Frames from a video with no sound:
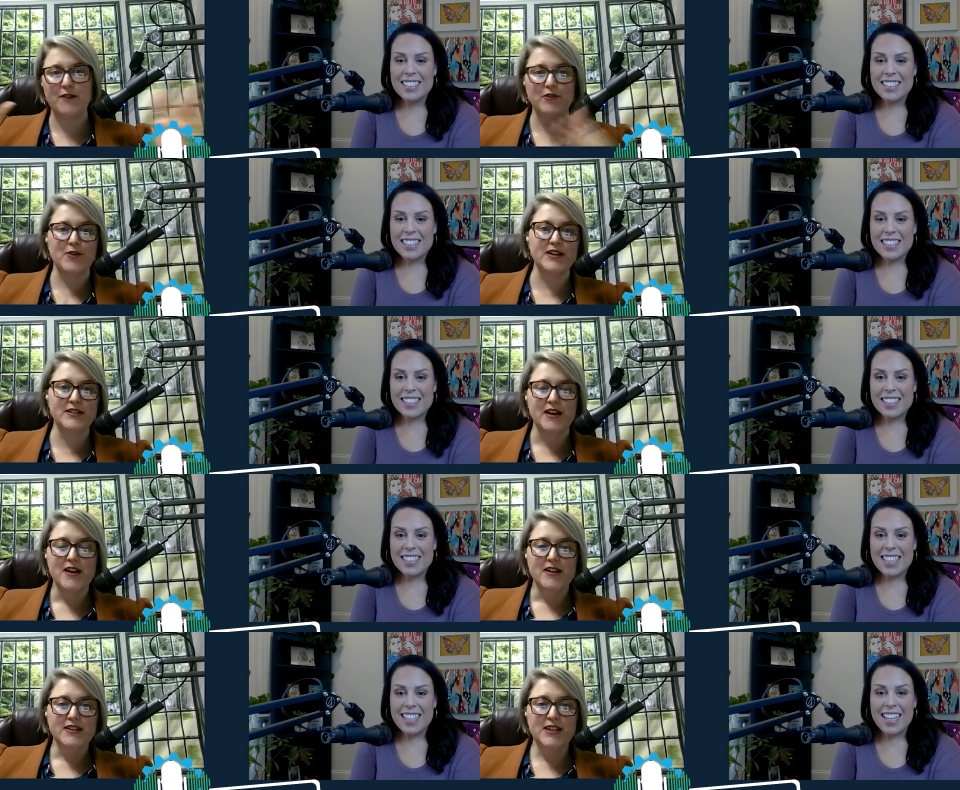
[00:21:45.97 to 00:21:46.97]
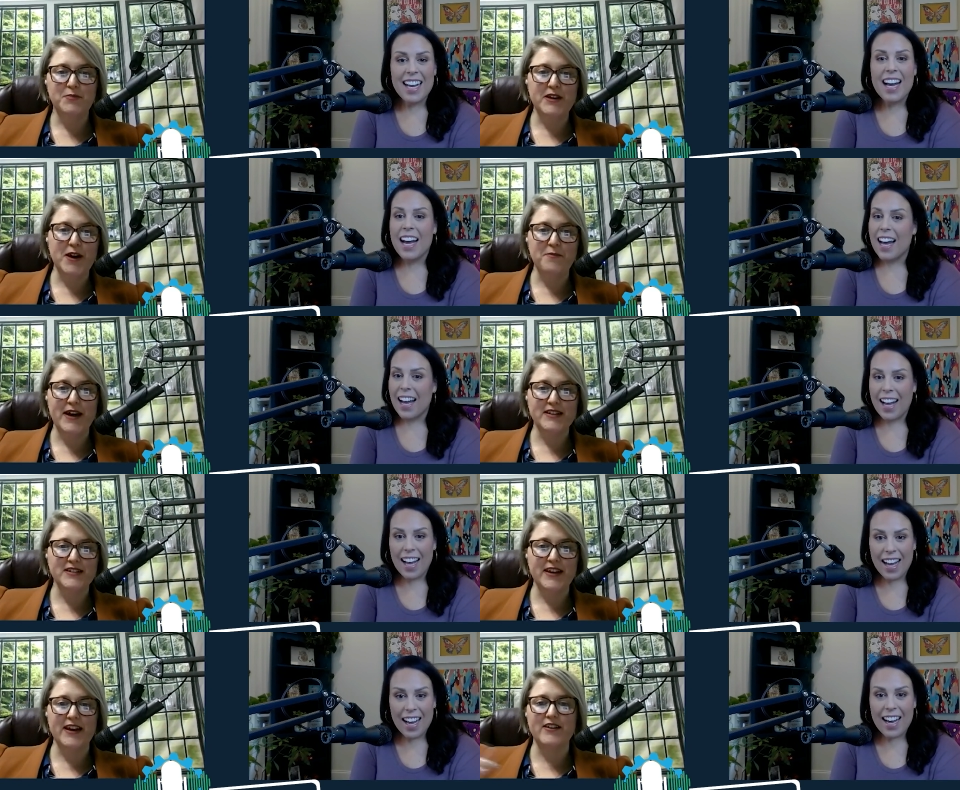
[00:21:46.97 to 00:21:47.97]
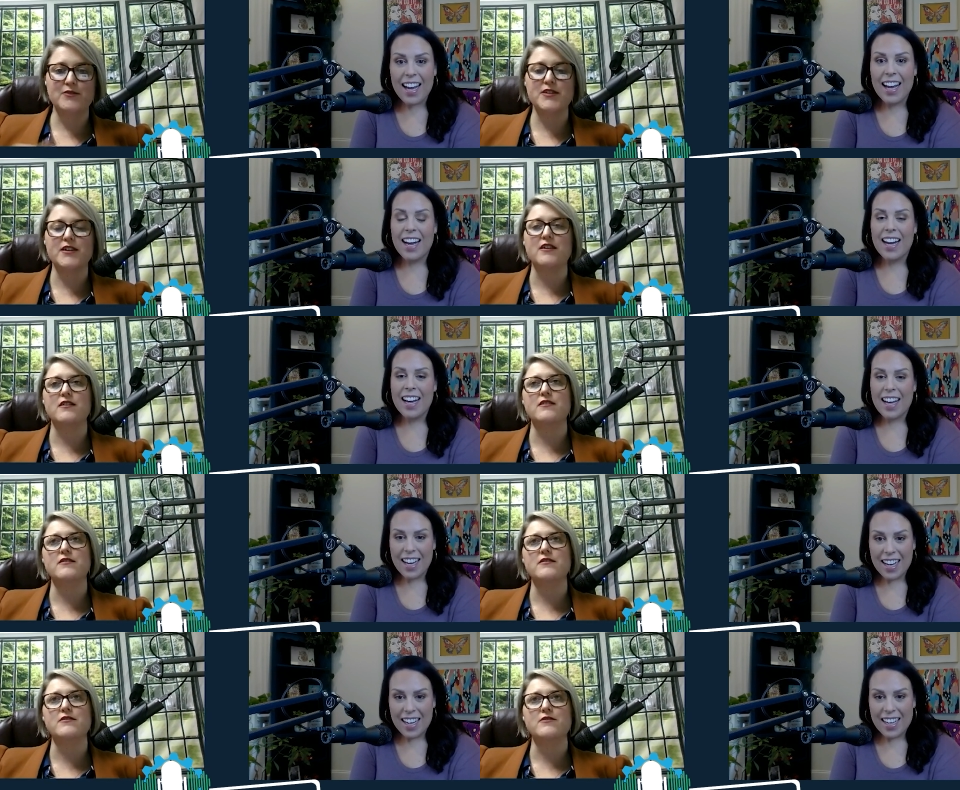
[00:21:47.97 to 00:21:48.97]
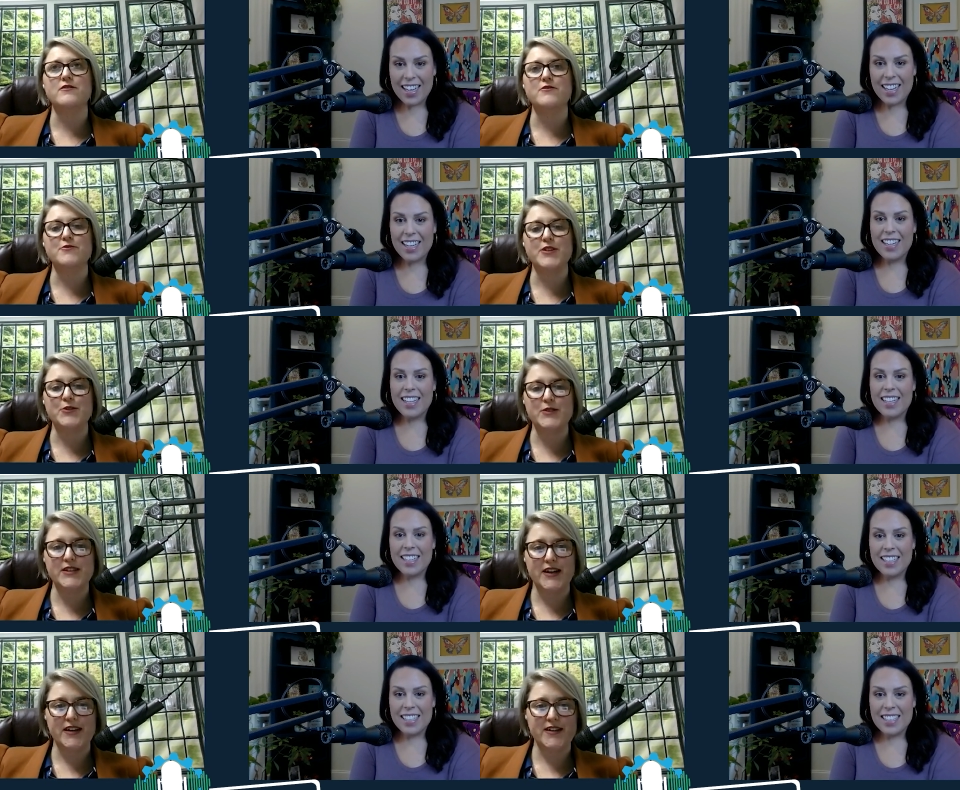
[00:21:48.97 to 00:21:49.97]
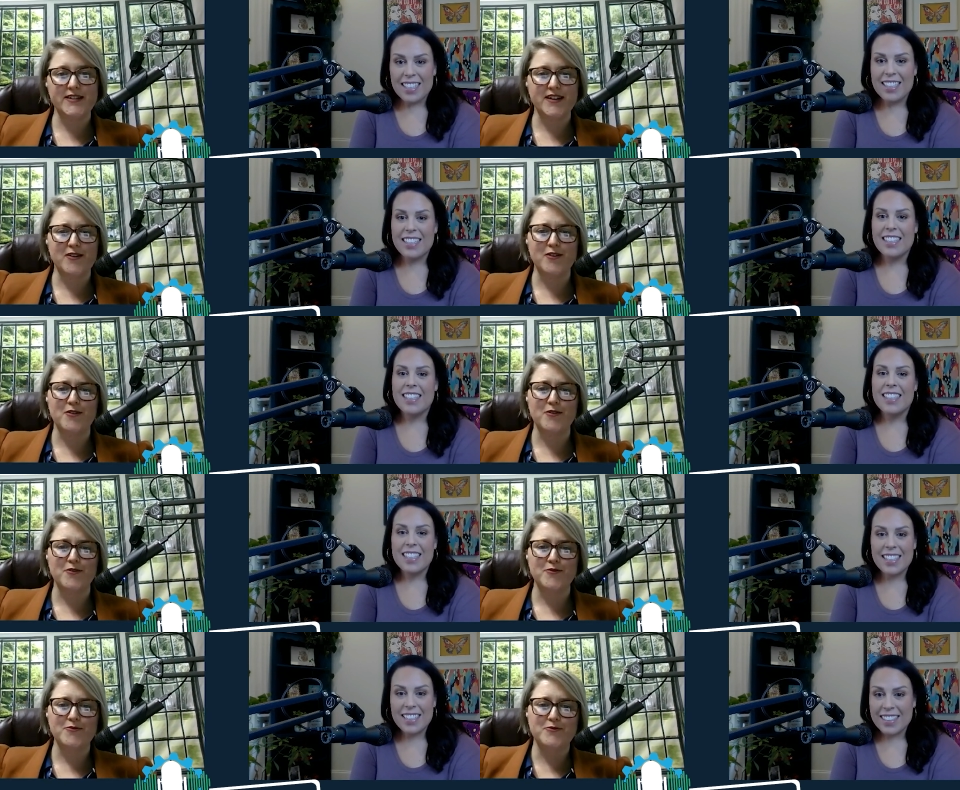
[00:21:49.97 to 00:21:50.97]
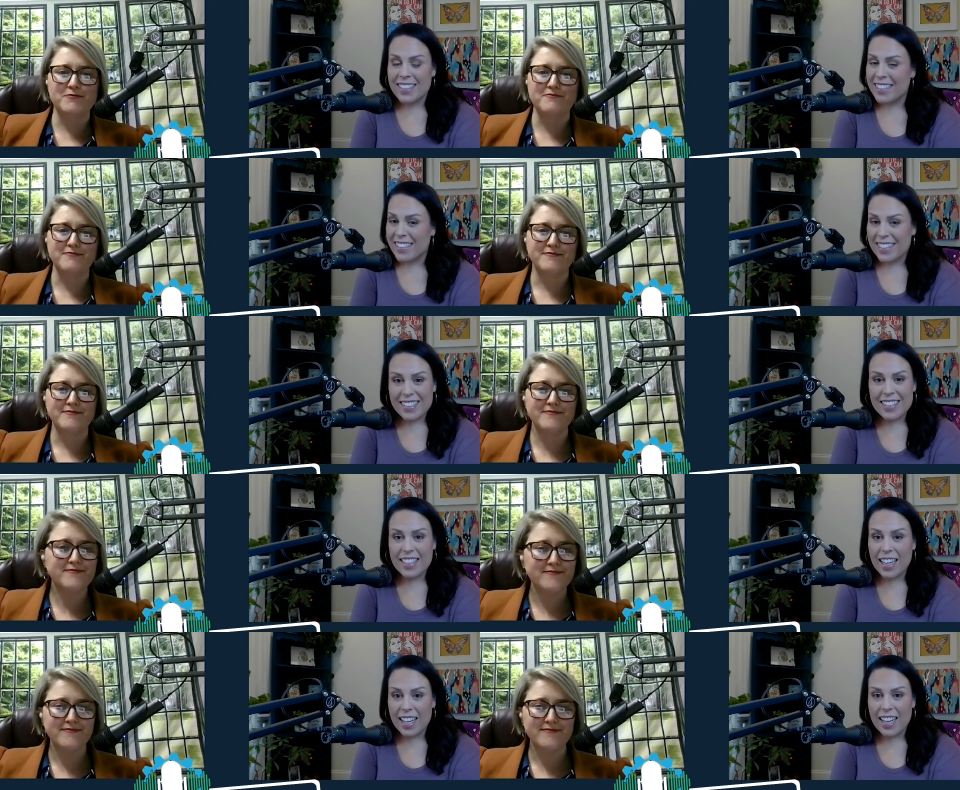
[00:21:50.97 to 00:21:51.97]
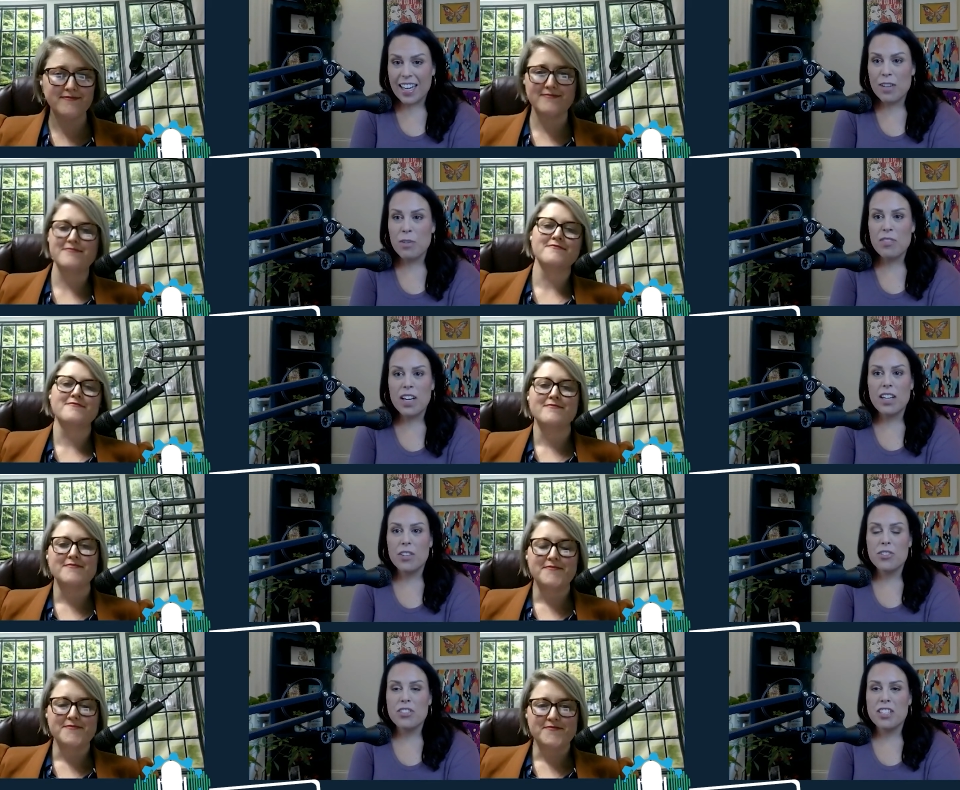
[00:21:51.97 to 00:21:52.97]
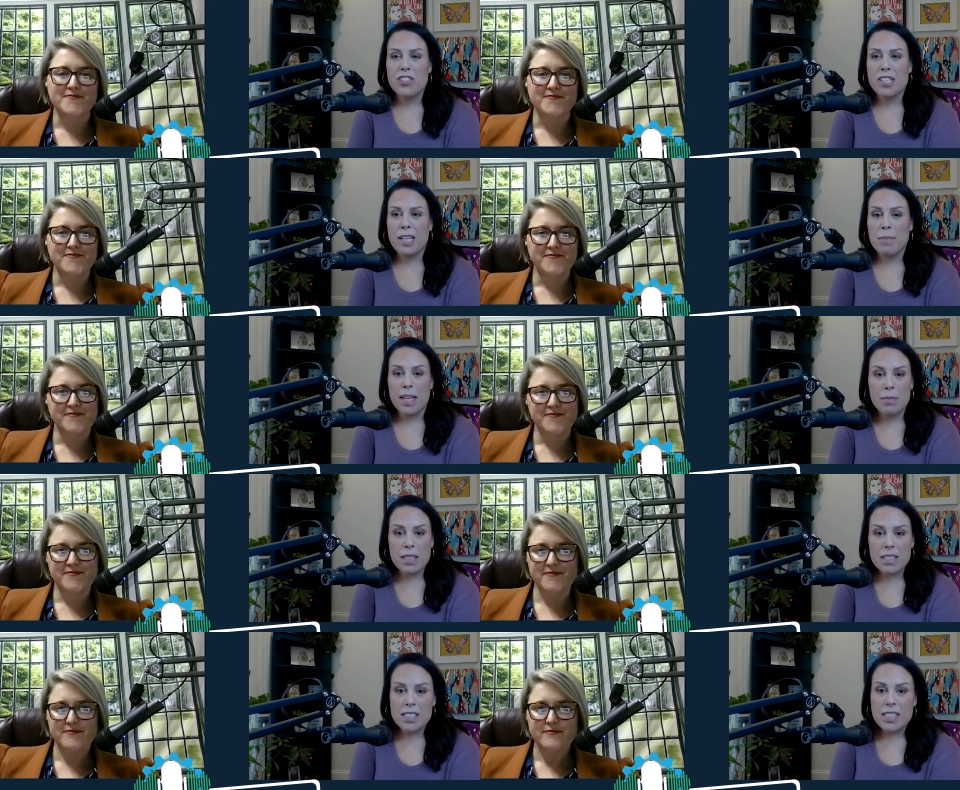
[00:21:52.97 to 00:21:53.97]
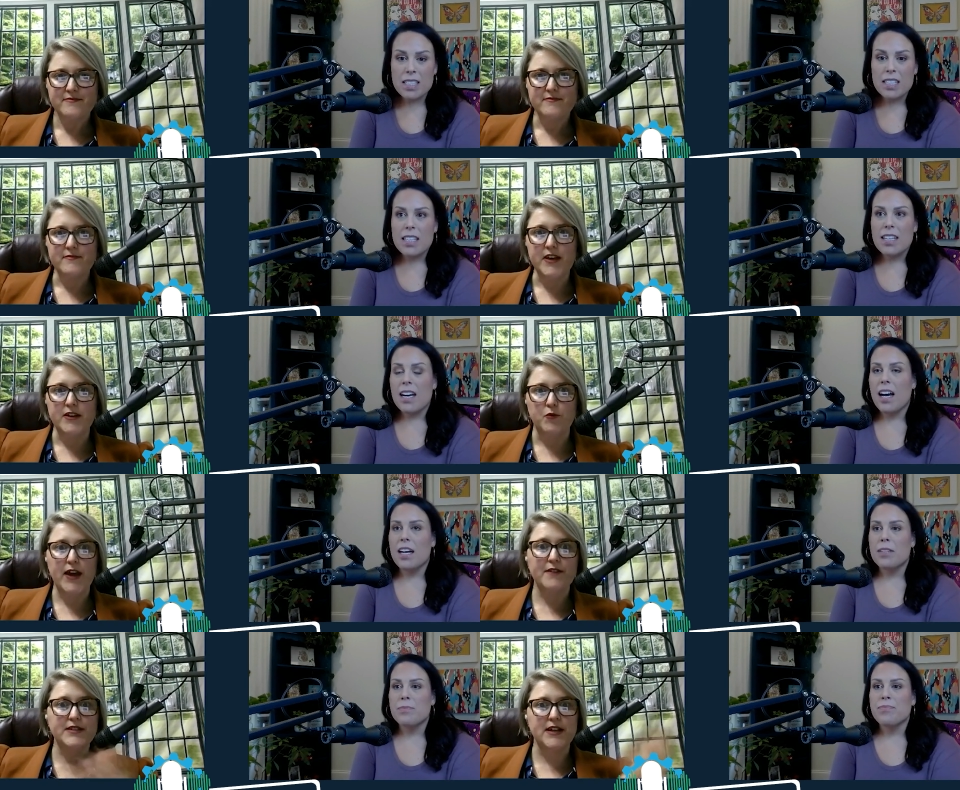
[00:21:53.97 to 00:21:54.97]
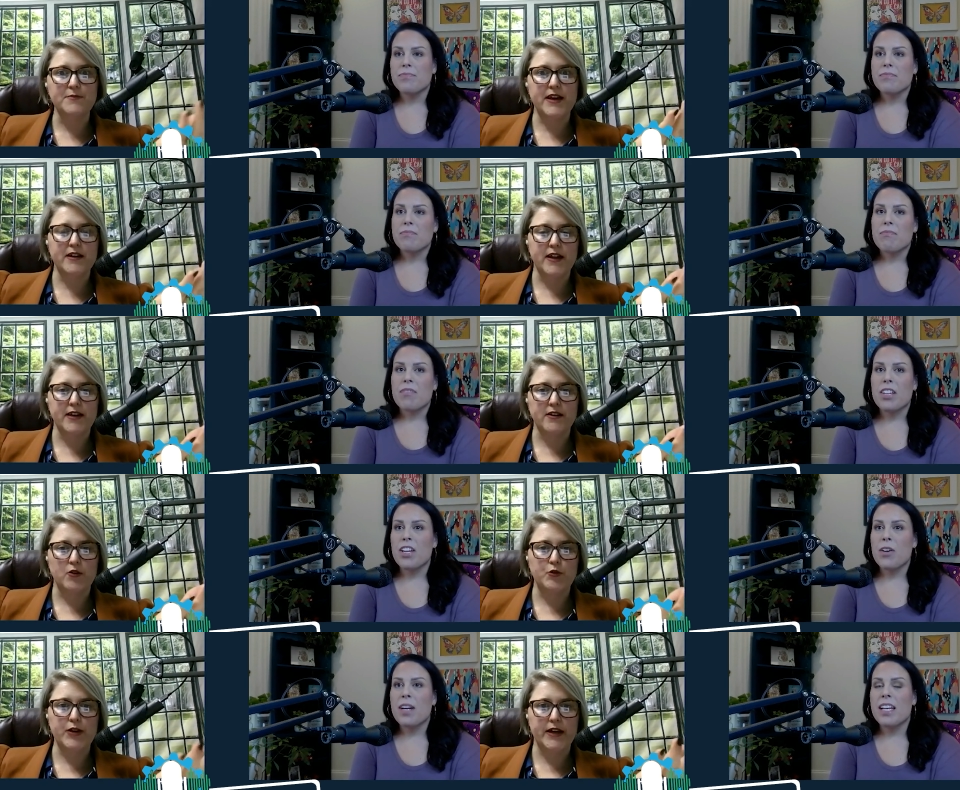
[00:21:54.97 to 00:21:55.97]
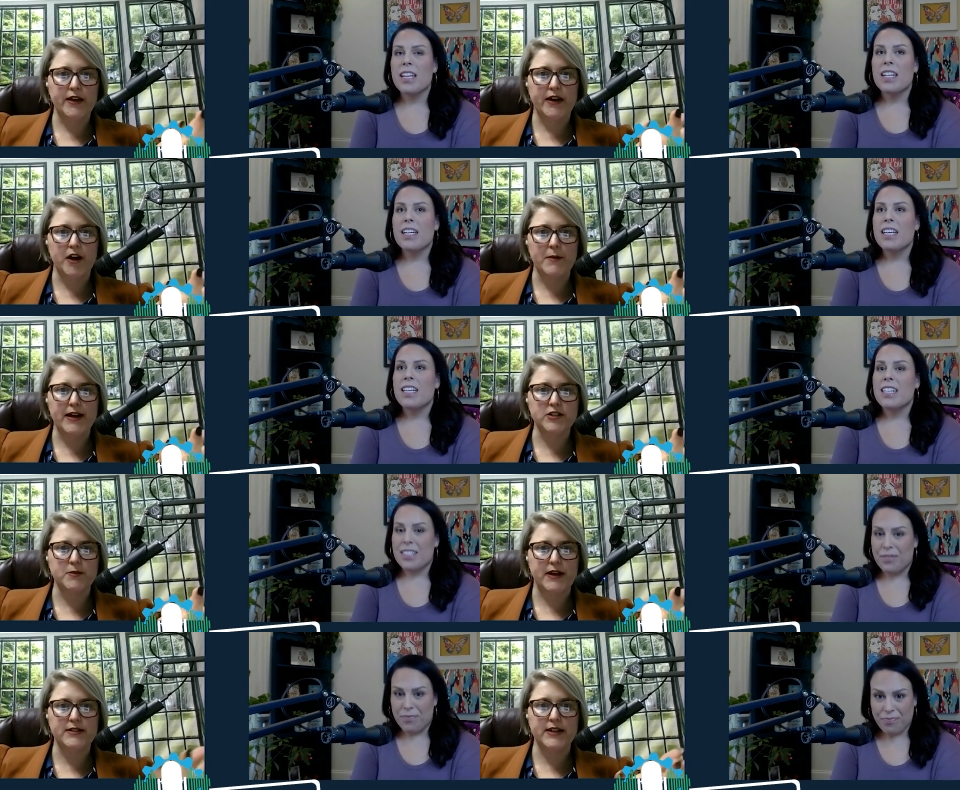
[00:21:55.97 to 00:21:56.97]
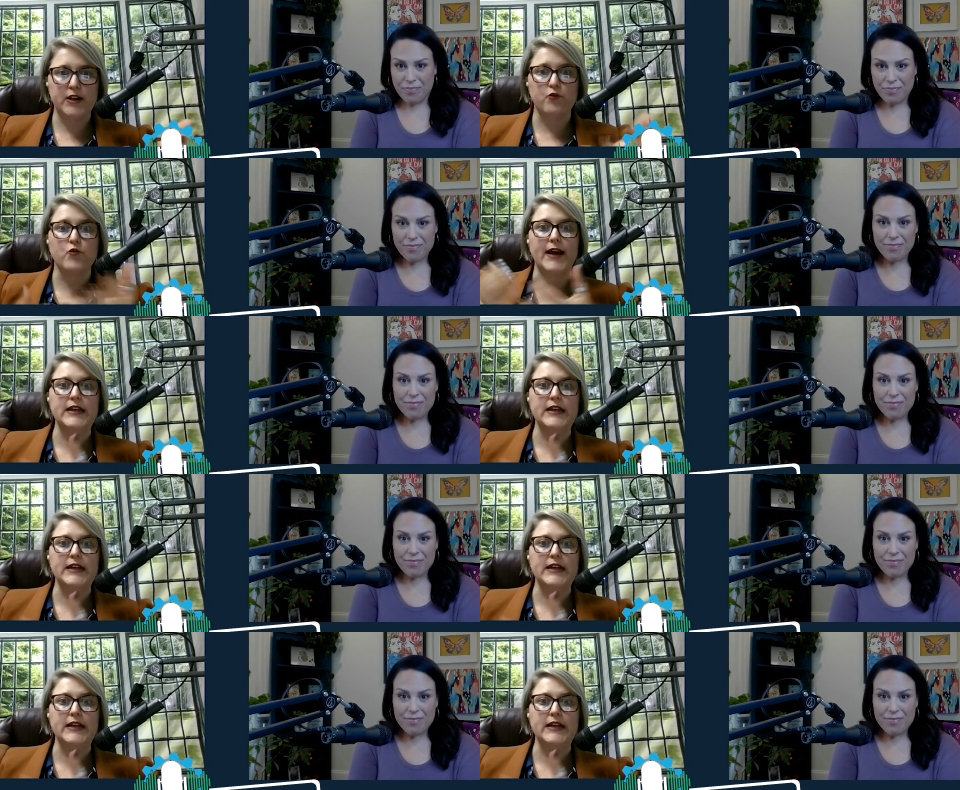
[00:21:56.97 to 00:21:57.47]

Speaker 1: so I have to run a sippy cup back to daycare." And I was like, "Oh, those days. Oh."
Speaker 2: Yeah, and we've got owners that just had babies. Um, we have
Speaker 1: some that like you know in, in our masterminds getting